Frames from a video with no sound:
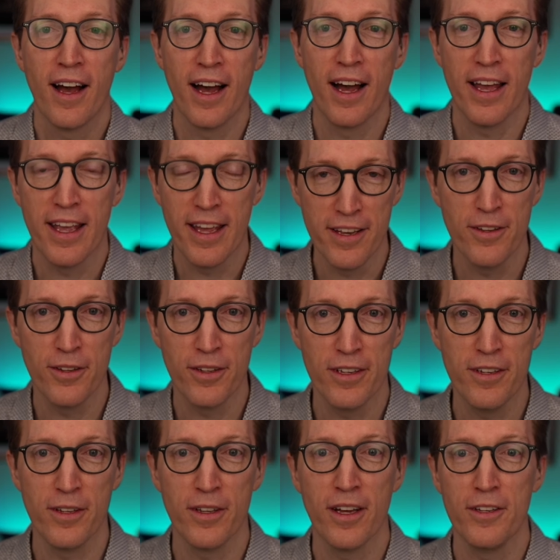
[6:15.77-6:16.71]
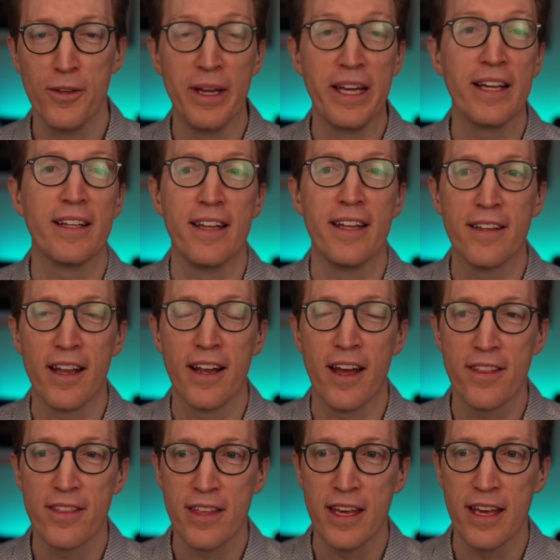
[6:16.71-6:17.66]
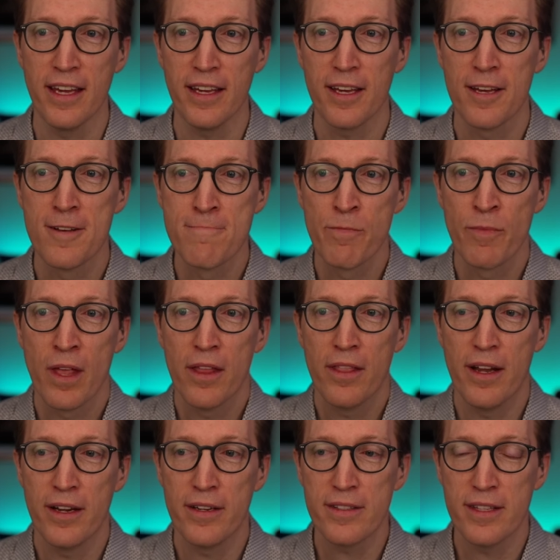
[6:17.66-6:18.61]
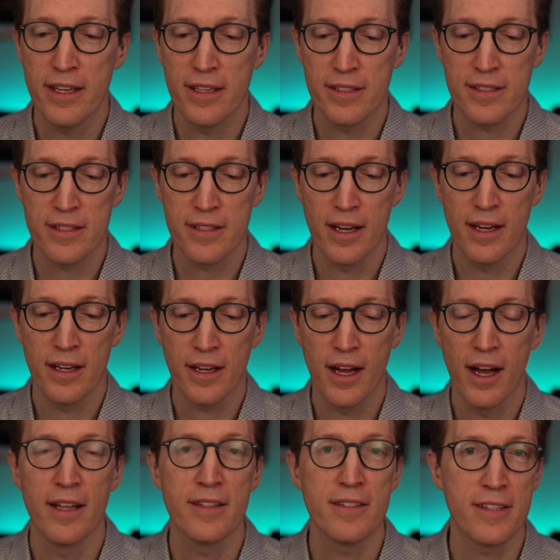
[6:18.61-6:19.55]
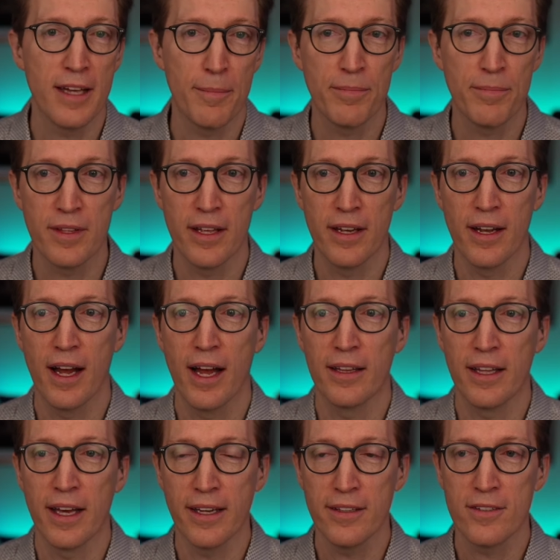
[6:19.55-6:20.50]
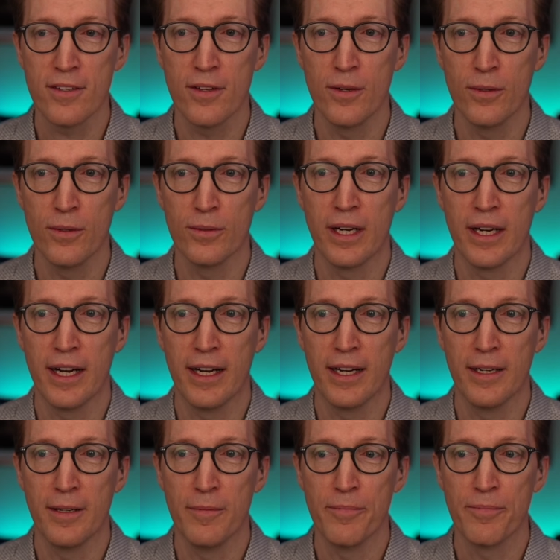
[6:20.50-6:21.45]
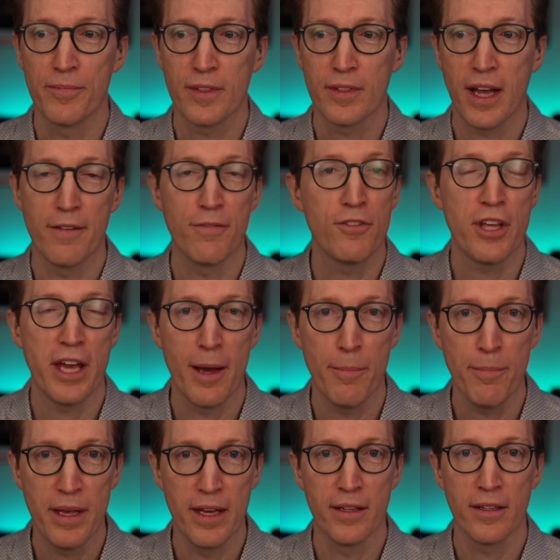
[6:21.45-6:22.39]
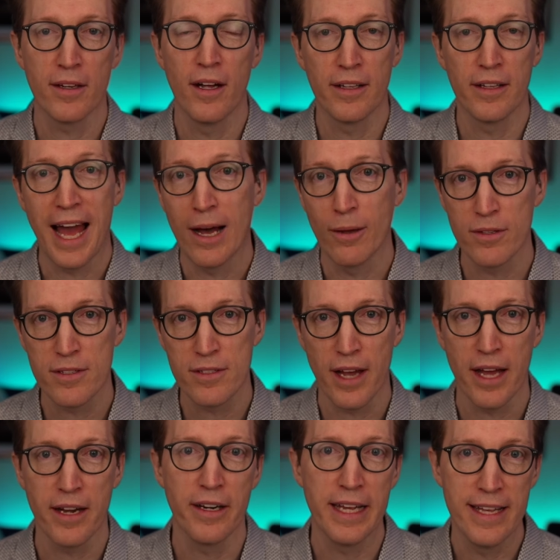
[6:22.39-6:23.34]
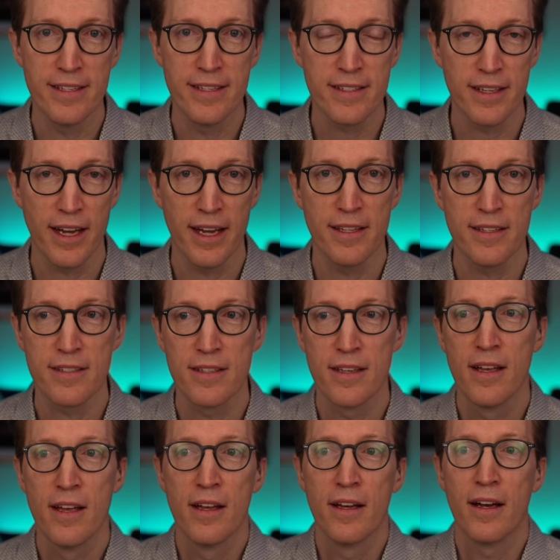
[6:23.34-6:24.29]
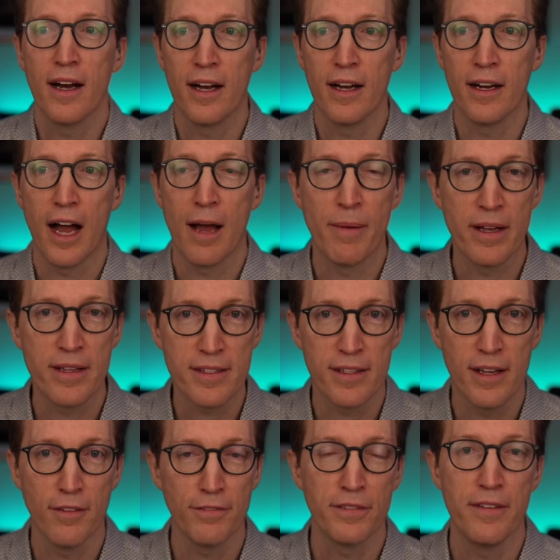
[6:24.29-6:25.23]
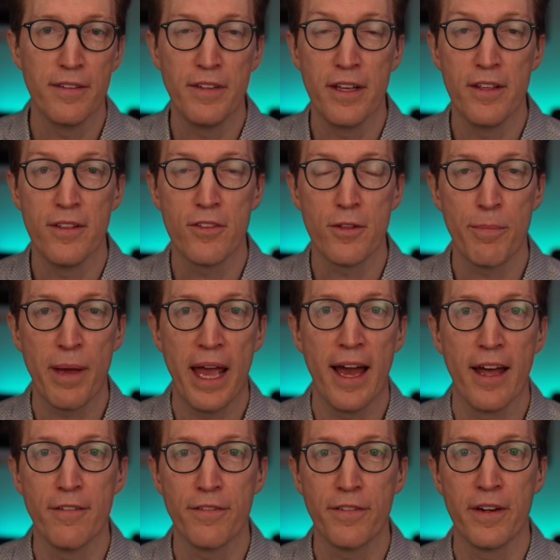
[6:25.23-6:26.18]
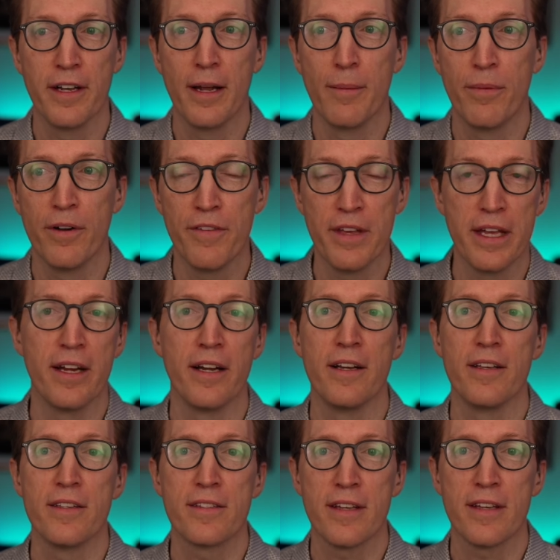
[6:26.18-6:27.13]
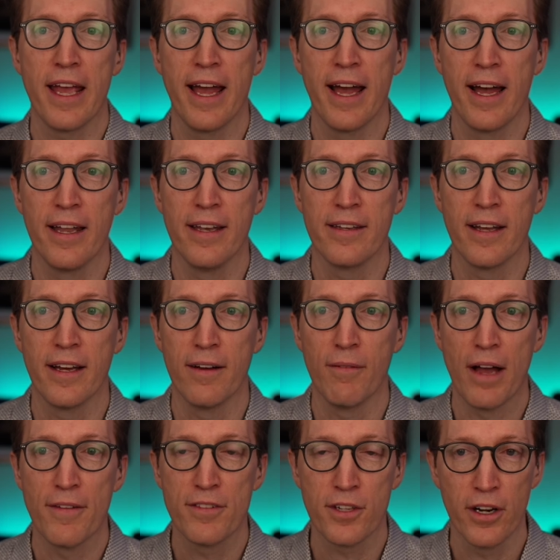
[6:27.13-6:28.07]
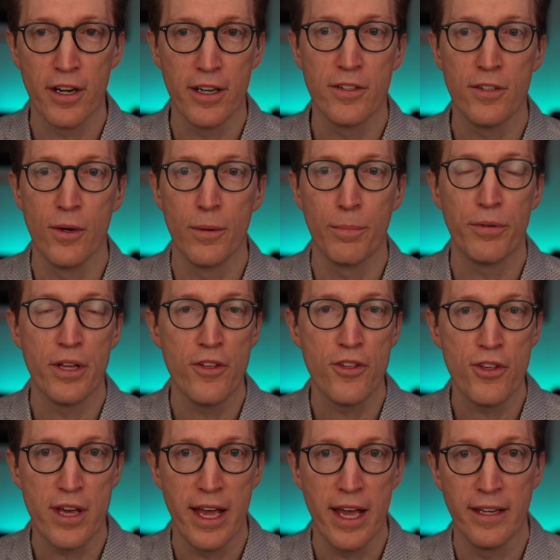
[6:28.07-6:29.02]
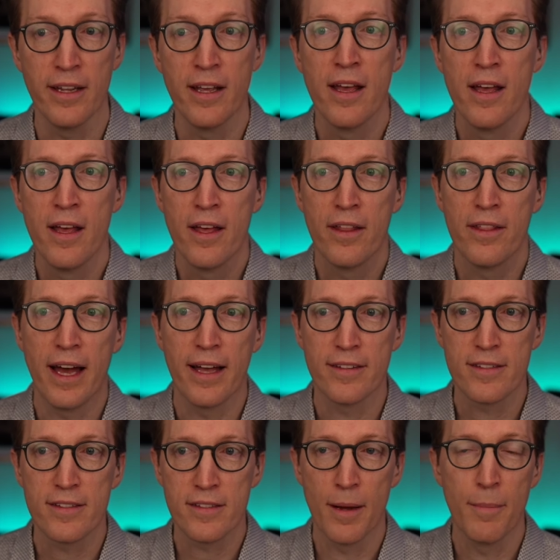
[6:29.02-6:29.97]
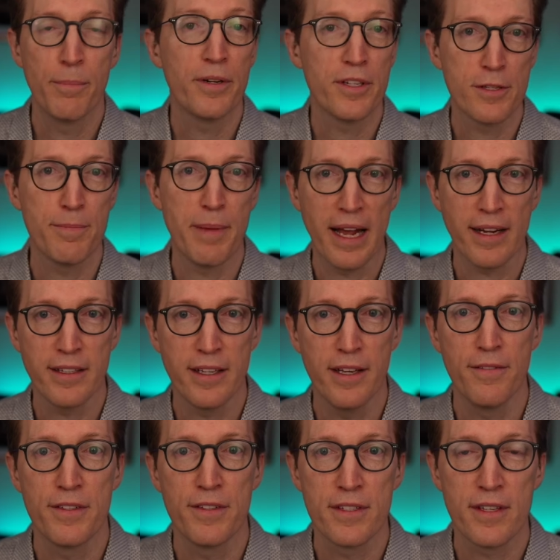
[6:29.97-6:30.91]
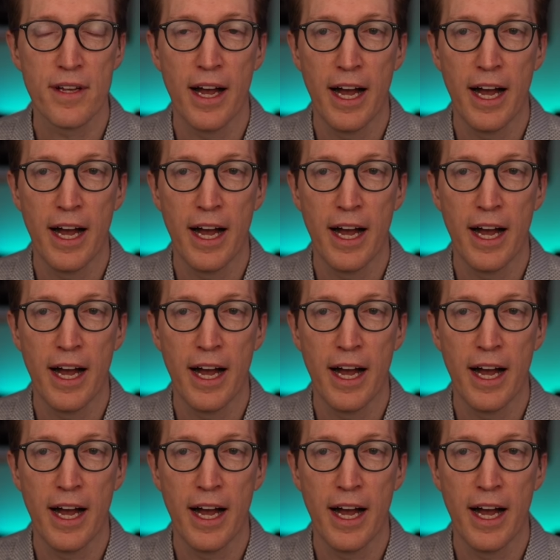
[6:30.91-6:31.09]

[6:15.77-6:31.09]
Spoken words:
in New England, and I think there's this concept that I like to kind of champion called outsider insights. I myself lived in Japan for a number of years, and I've started to appreciate that some perspectives,